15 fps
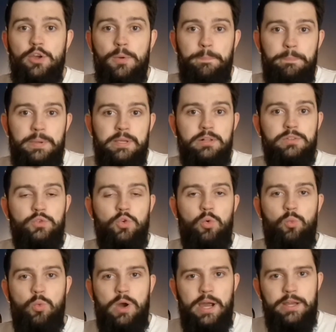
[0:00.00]
appeal to a
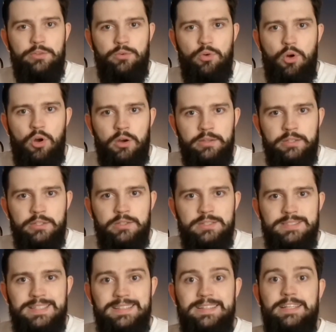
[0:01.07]
wider
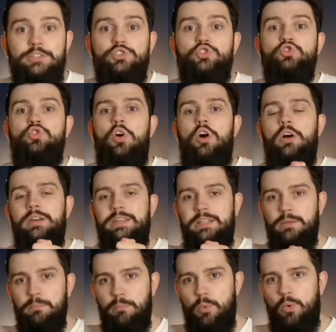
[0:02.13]
audience and can draw
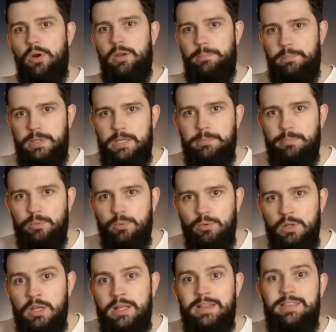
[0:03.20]
in more
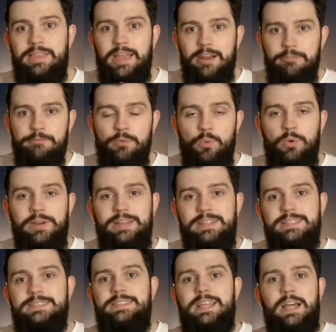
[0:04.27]
people. Therefore, it
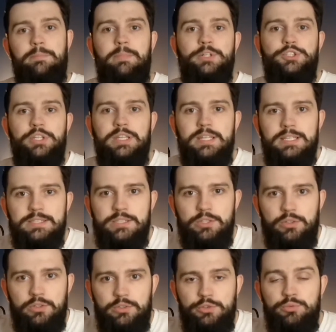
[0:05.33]
is that much
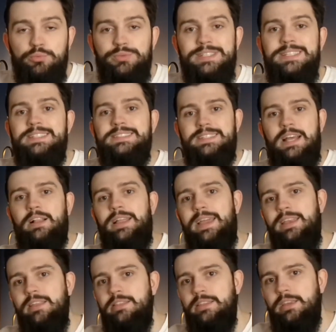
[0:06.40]
easier to resell
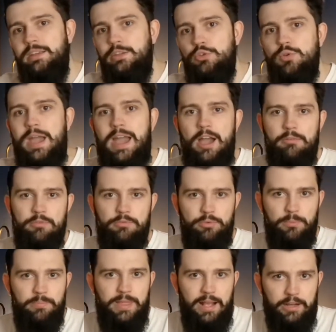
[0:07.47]
anything you have
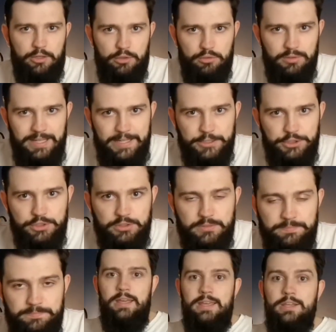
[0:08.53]
from that
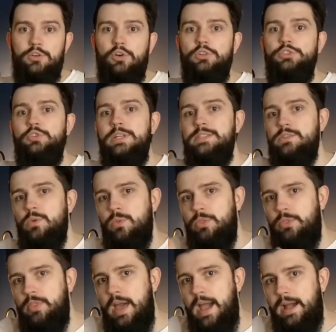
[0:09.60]
collection. In contrast to
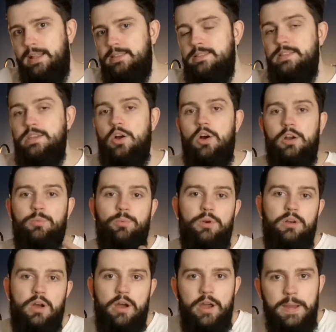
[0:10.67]
that, the
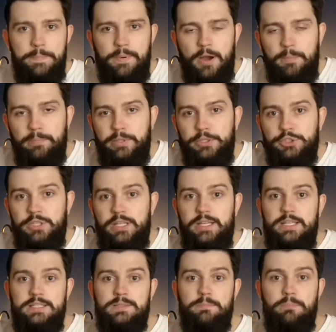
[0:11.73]
artwork I published
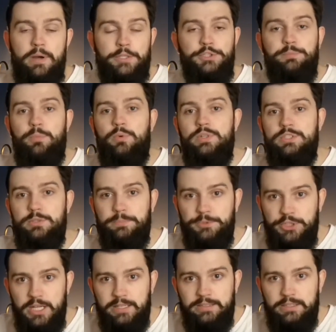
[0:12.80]
is much more
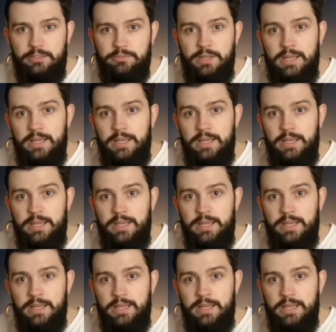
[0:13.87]
subjective.